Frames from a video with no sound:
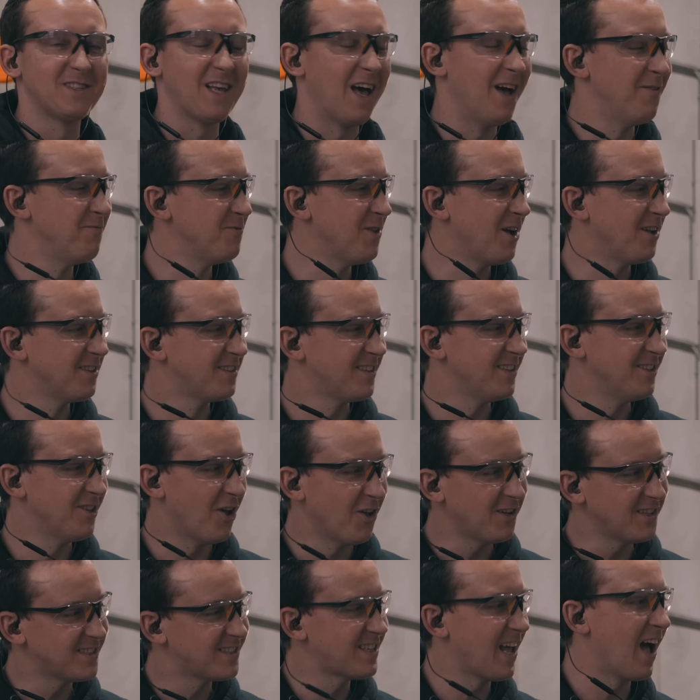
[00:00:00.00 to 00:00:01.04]
I'm
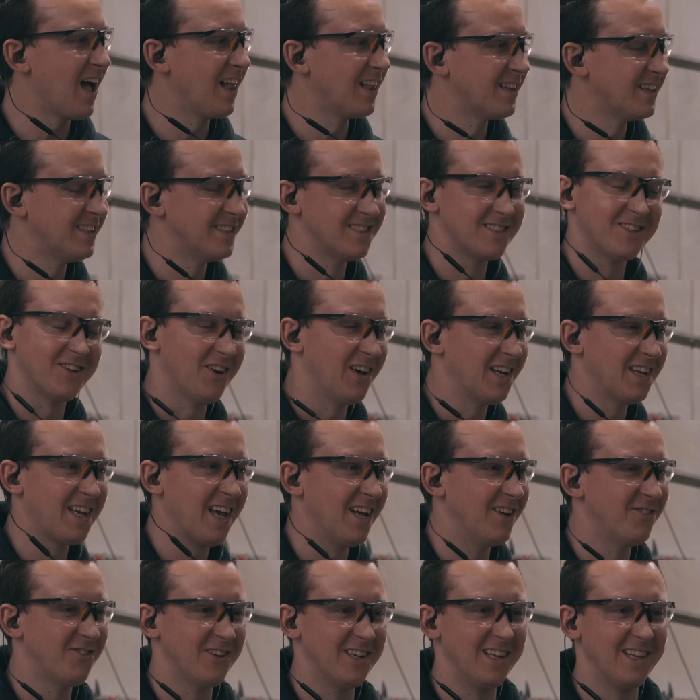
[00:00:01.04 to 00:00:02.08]
not as dialed in, so I
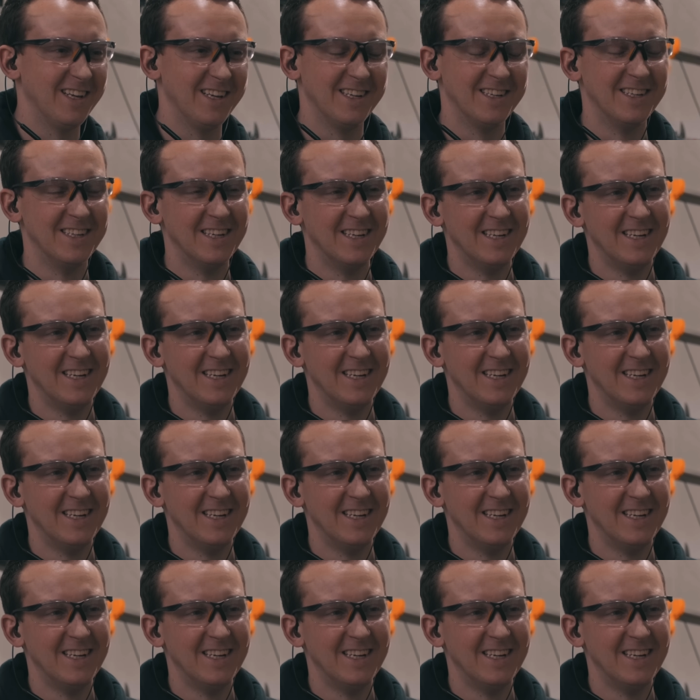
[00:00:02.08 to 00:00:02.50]
can't really